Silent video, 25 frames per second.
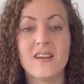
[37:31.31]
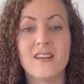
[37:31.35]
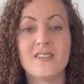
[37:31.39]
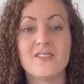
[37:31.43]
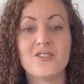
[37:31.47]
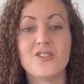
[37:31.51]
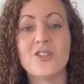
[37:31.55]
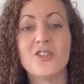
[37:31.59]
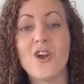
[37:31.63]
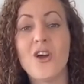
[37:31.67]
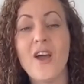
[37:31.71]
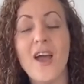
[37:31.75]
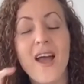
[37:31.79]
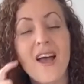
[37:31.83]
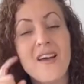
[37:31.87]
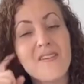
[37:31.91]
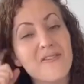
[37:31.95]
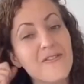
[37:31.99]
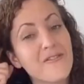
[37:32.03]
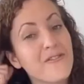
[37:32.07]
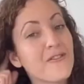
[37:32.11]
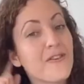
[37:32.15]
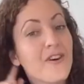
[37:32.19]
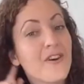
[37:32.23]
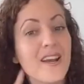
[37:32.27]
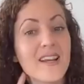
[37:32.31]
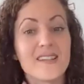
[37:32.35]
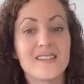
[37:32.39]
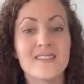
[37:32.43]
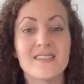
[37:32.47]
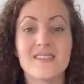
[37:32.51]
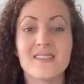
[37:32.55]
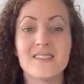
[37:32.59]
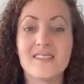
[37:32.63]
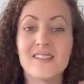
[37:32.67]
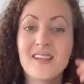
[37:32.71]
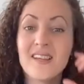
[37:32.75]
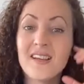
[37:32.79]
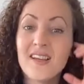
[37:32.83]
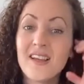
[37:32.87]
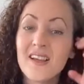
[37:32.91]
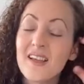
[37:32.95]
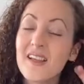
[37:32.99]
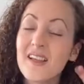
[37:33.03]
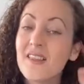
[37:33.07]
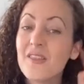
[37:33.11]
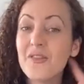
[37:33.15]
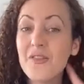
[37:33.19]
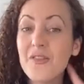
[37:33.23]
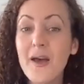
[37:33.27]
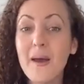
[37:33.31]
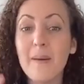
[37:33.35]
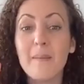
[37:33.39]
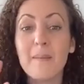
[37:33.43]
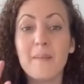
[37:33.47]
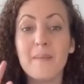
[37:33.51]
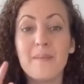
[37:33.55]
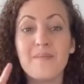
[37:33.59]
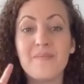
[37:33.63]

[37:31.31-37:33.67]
do you not have friends that